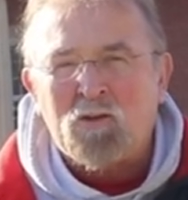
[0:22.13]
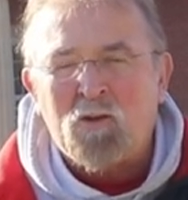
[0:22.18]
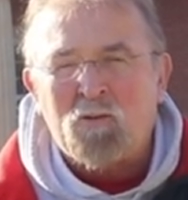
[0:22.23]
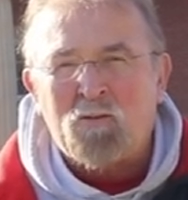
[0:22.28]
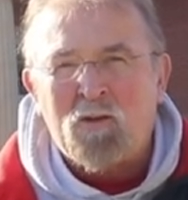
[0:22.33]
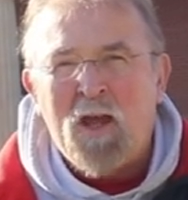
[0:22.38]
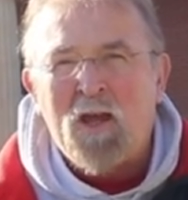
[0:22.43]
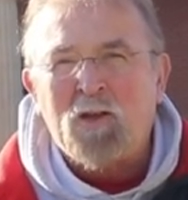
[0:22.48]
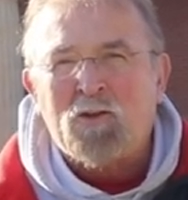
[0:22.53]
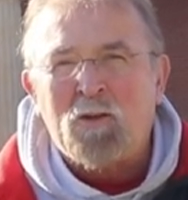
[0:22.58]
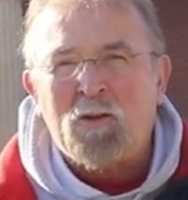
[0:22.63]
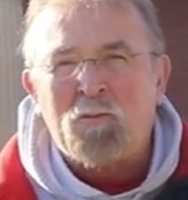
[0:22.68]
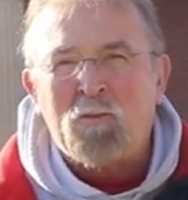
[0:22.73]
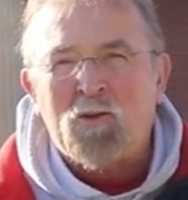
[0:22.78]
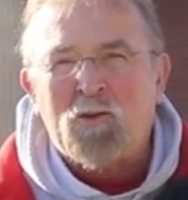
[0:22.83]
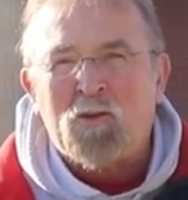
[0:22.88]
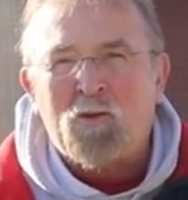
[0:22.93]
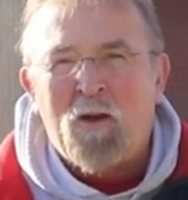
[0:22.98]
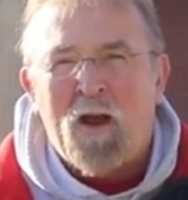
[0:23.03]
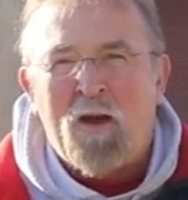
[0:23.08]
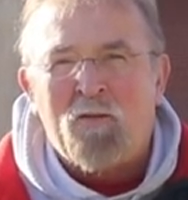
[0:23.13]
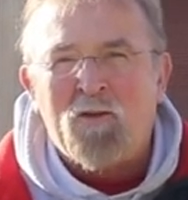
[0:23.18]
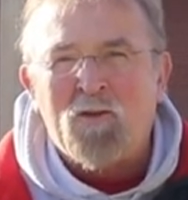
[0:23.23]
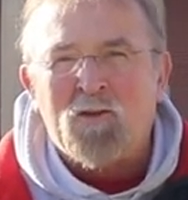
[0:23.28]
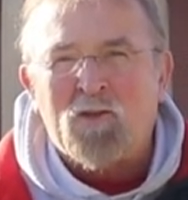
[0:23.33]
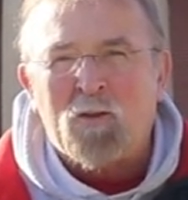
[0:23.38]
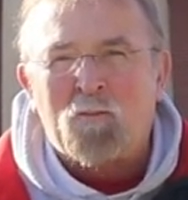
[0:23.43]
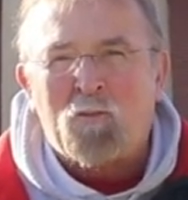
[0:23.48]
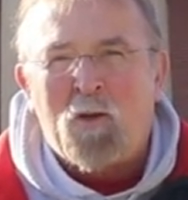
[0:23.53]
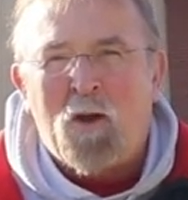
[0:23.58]
So thanks to Mr.
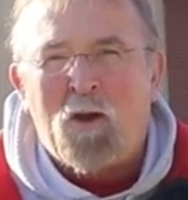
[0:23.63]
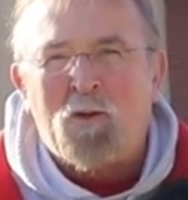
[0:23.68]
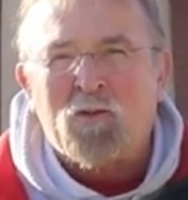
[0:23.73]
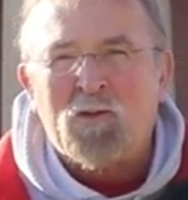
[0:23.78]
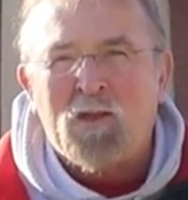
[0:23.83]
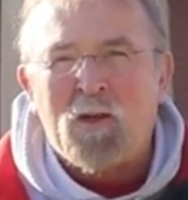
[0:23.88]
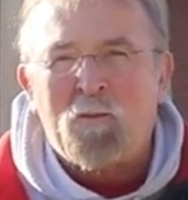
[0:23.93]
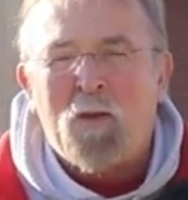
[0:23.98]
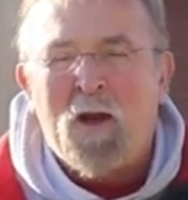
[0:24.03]
Evans at Paul C.